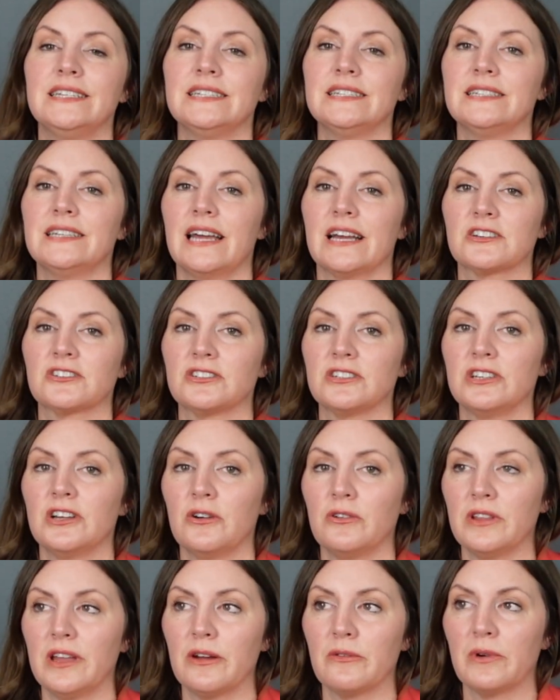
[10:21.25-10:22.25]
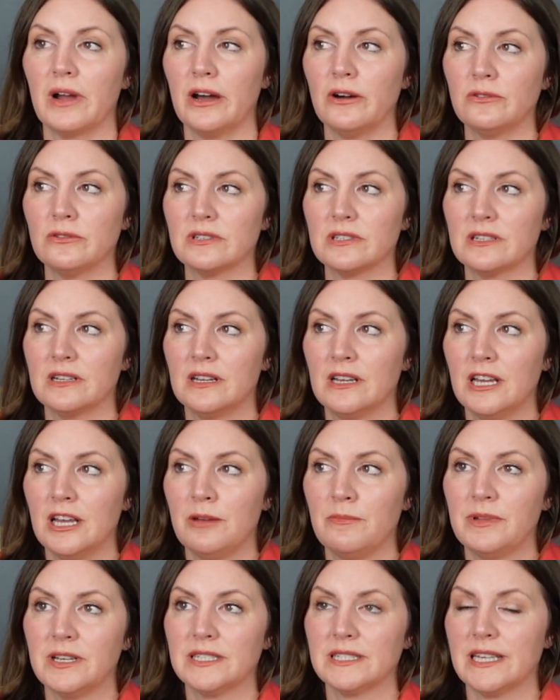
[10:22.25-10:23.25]
didn't actually go that route
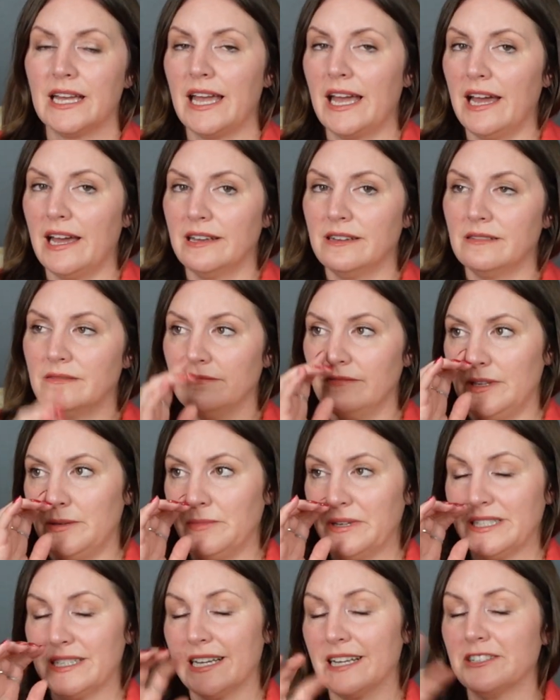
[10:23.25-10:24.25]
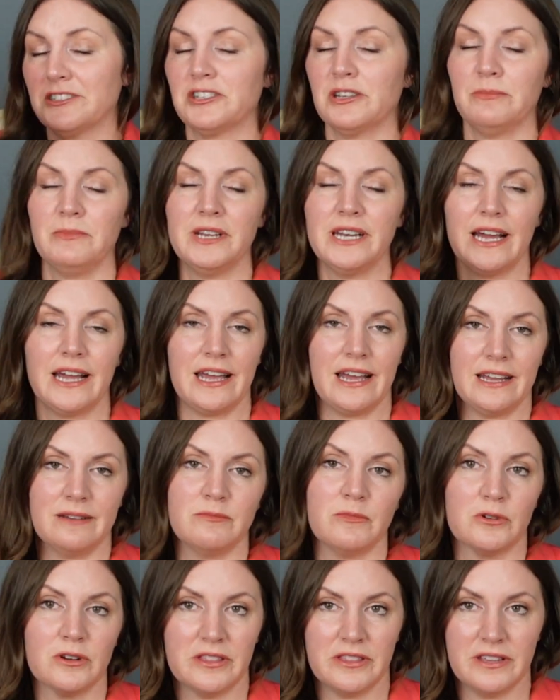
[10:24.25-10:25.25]
because I had, in my second shipment, I
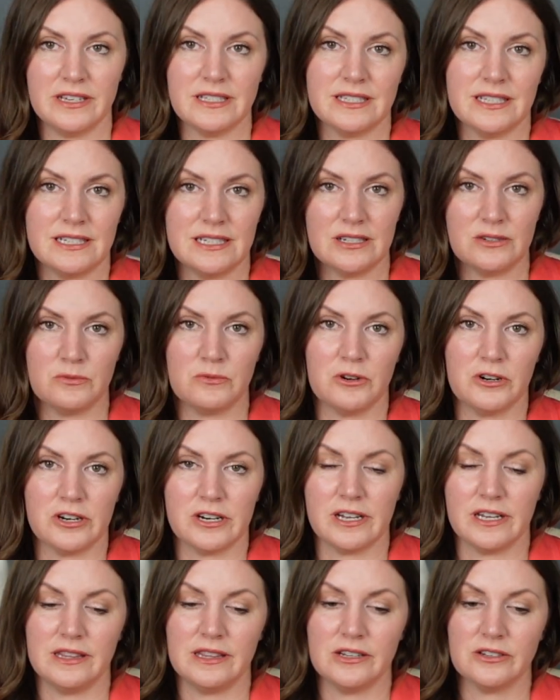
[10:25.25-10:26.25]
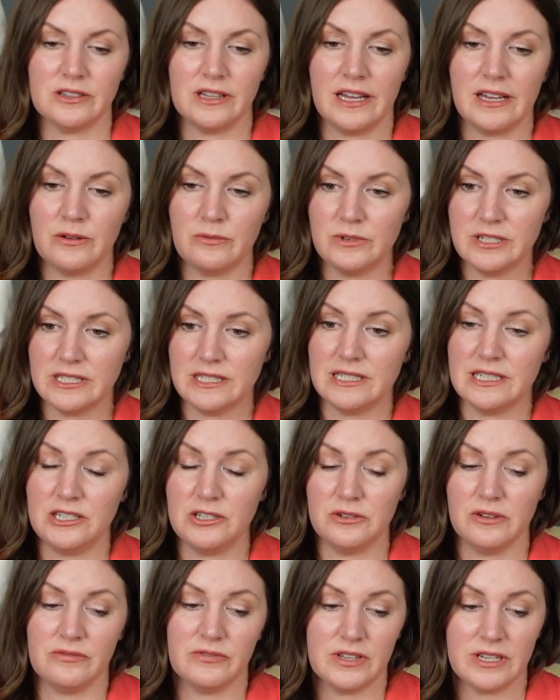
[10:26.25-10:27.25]
had more things that didn't work, and they're like, we see
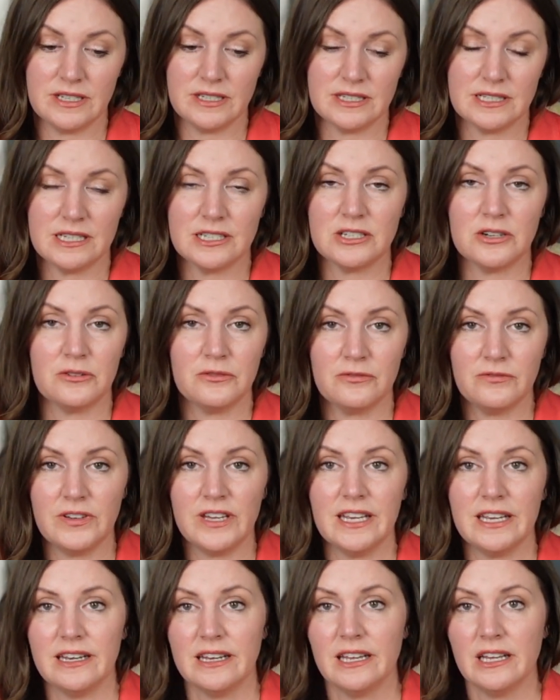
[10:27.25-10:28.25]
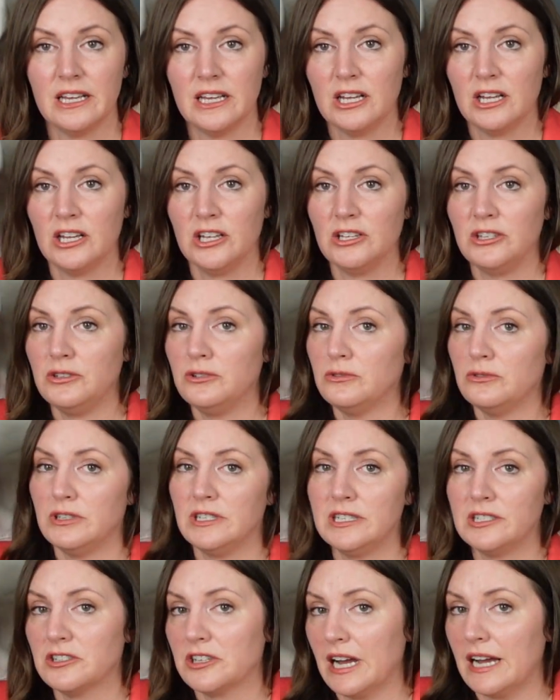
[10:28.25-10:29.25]
you have things that don't fit. You
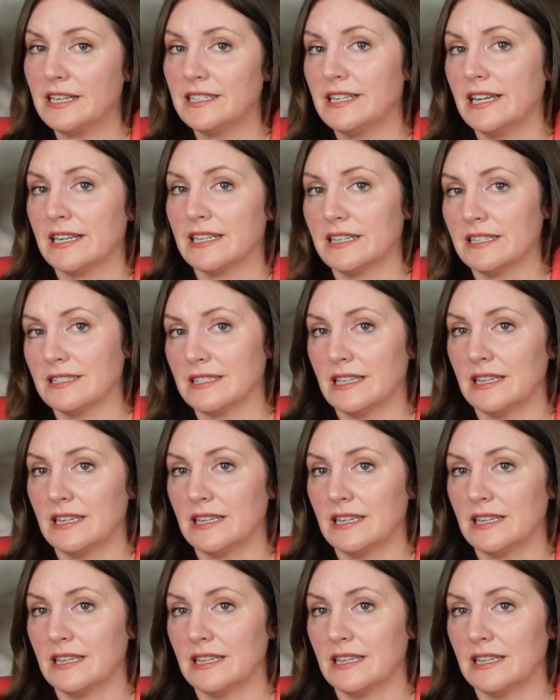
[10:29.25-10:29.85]
need to contact us.